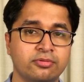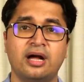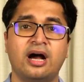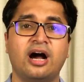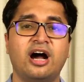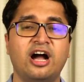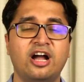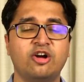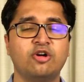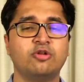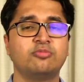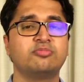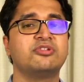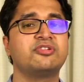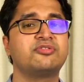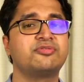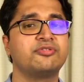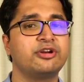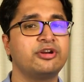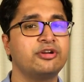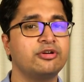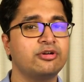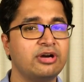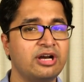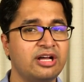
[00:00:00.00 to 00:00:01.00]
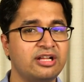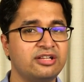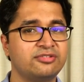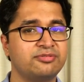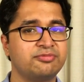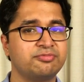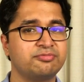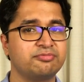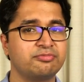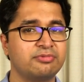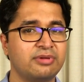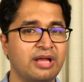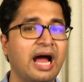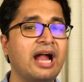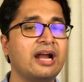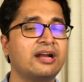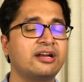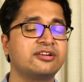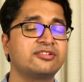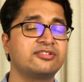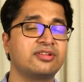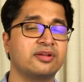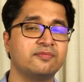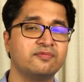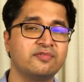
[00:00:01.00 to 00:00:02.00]
I hope this video has
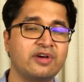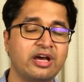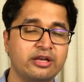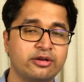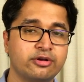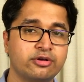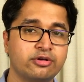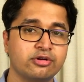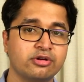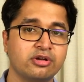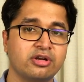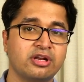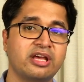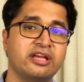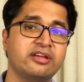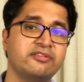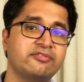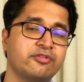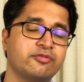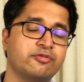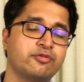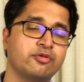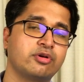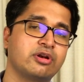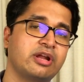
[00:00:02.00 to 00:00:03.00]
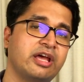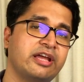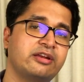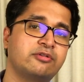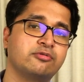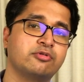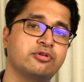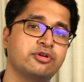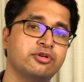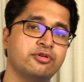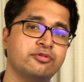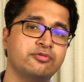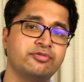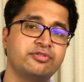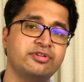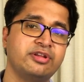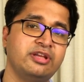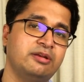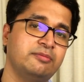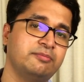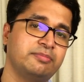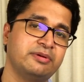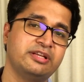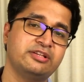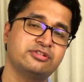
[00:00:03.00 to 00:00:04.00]
added some value to your life. If you liked what you've
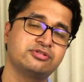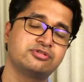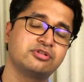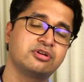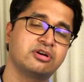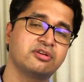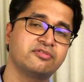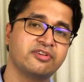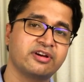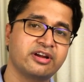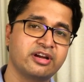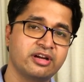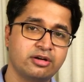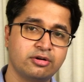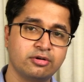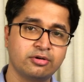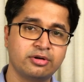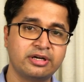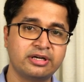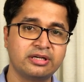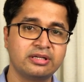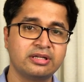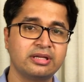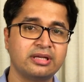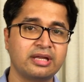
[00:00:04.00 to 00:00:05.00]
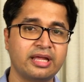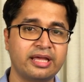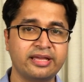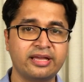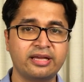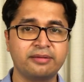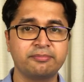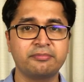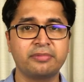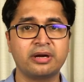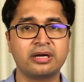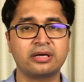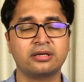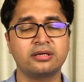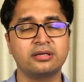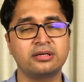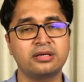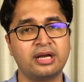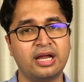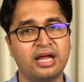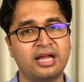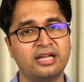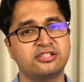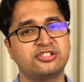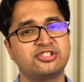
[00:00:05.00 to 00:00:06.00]
seen, please do not forget to hit the like button
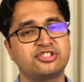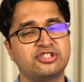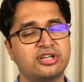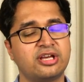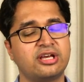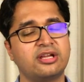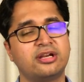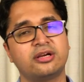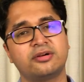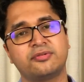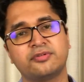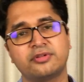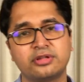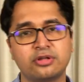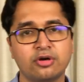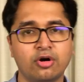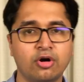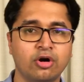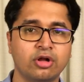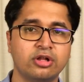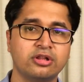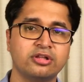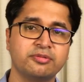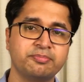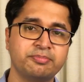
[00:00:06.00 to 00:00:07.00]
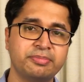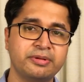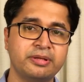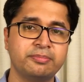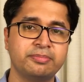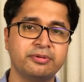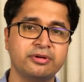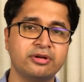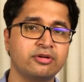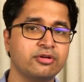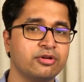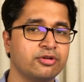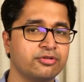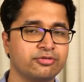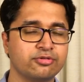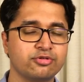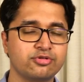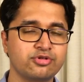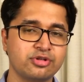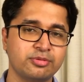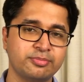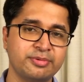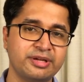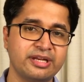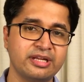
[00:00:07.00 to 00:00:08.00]
and share it with all the people on your
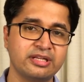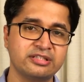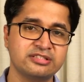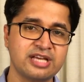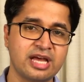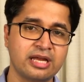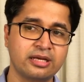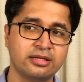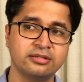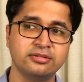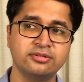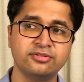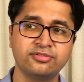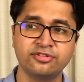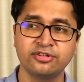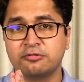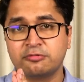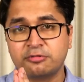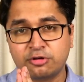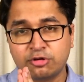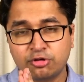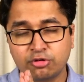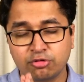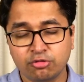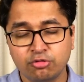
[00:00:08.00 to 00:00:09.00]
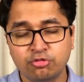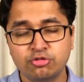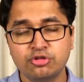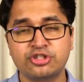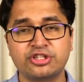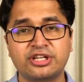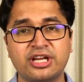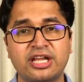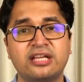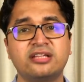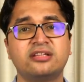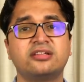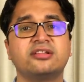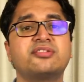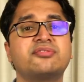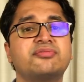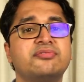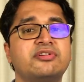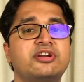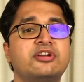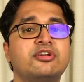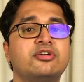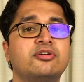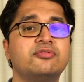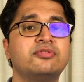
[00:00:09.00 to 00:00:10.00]
social media channels. Do share this
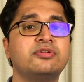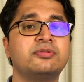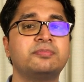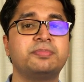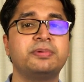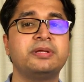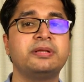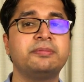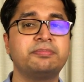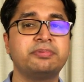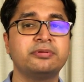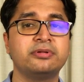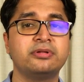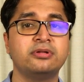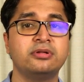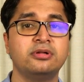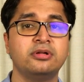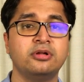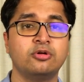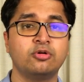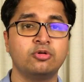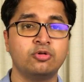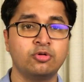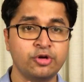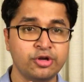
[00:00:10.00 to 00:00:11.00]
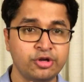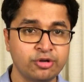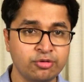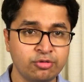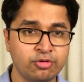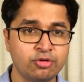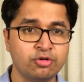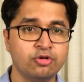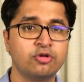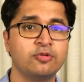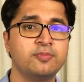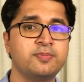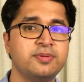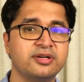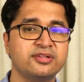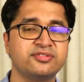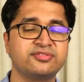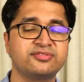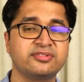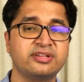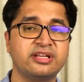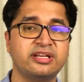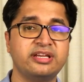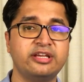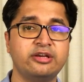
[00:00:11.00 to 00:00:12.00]
video with people who you know
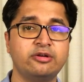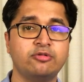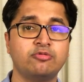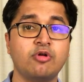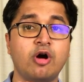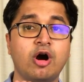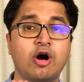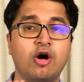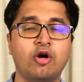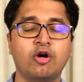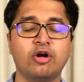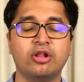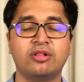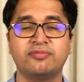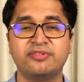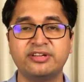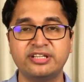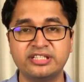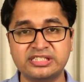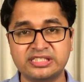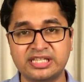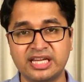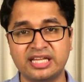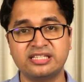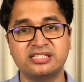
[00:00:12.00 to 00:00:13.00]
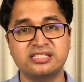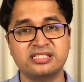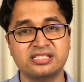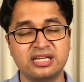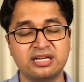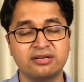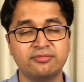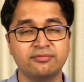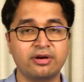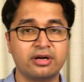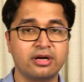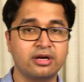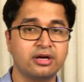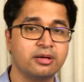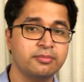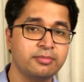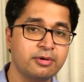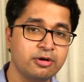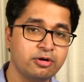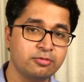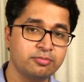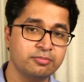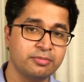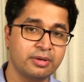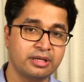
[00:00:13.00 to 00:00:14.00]
personally who are always tensed and worried
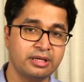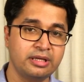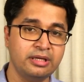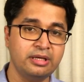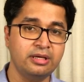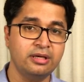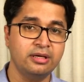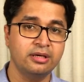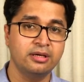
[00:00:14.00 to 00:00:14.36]
about money.